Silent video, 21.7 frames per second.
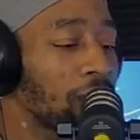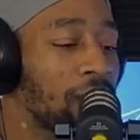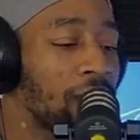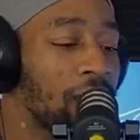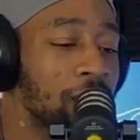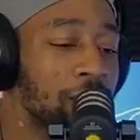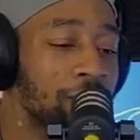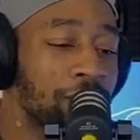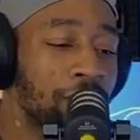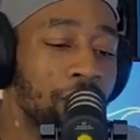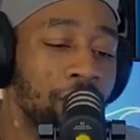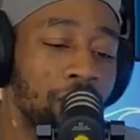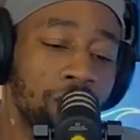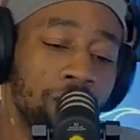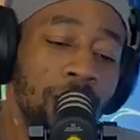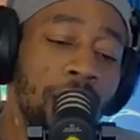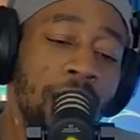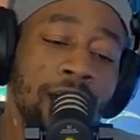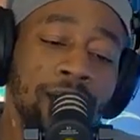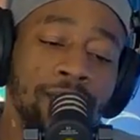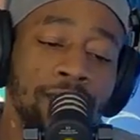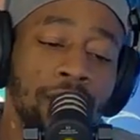is for you
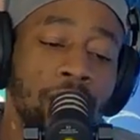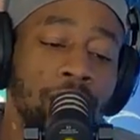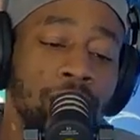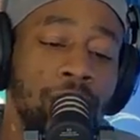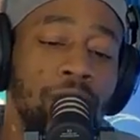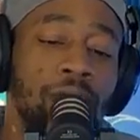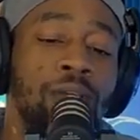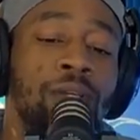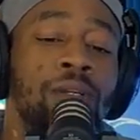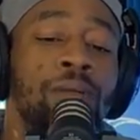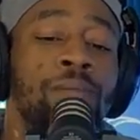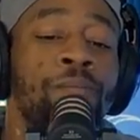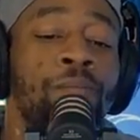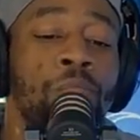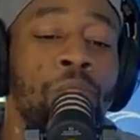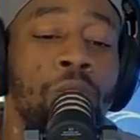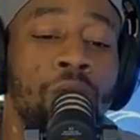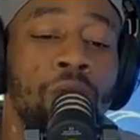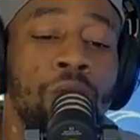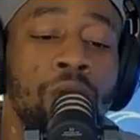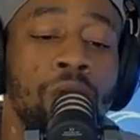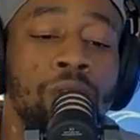guys out there
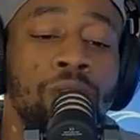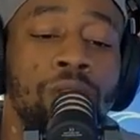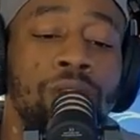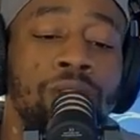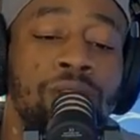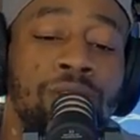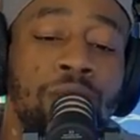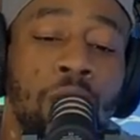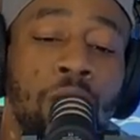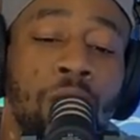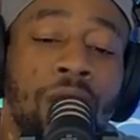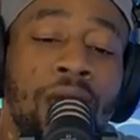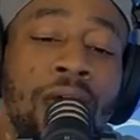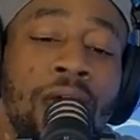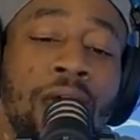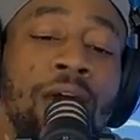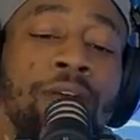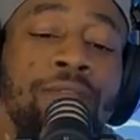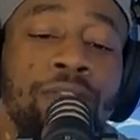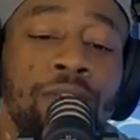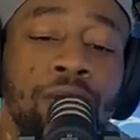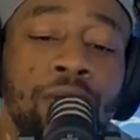to start
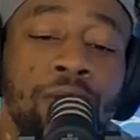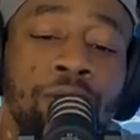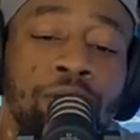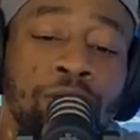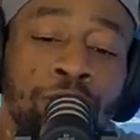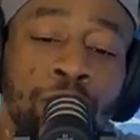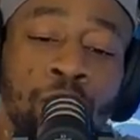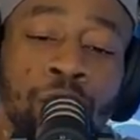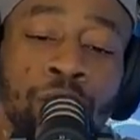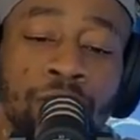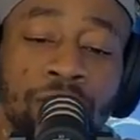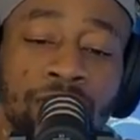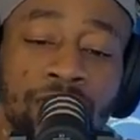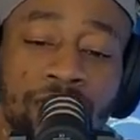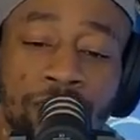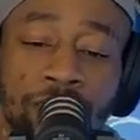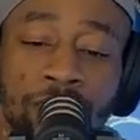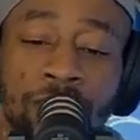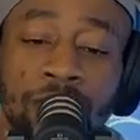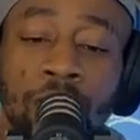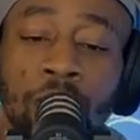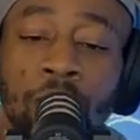having and building
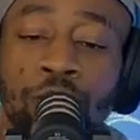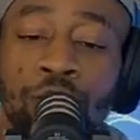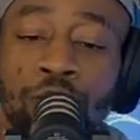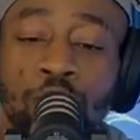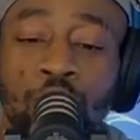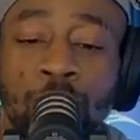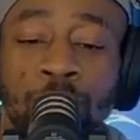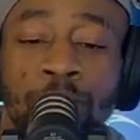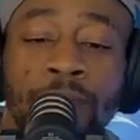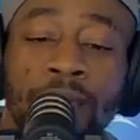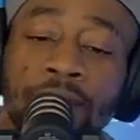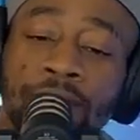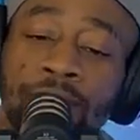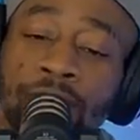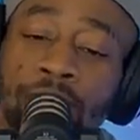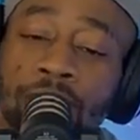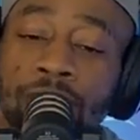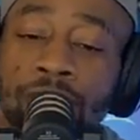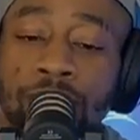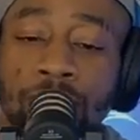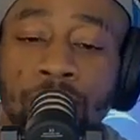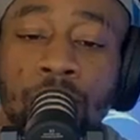some self-respect for
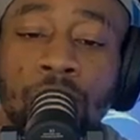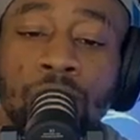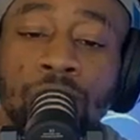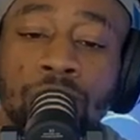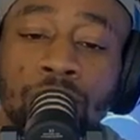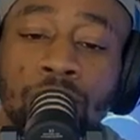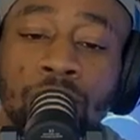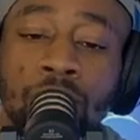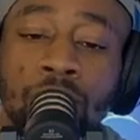yourself.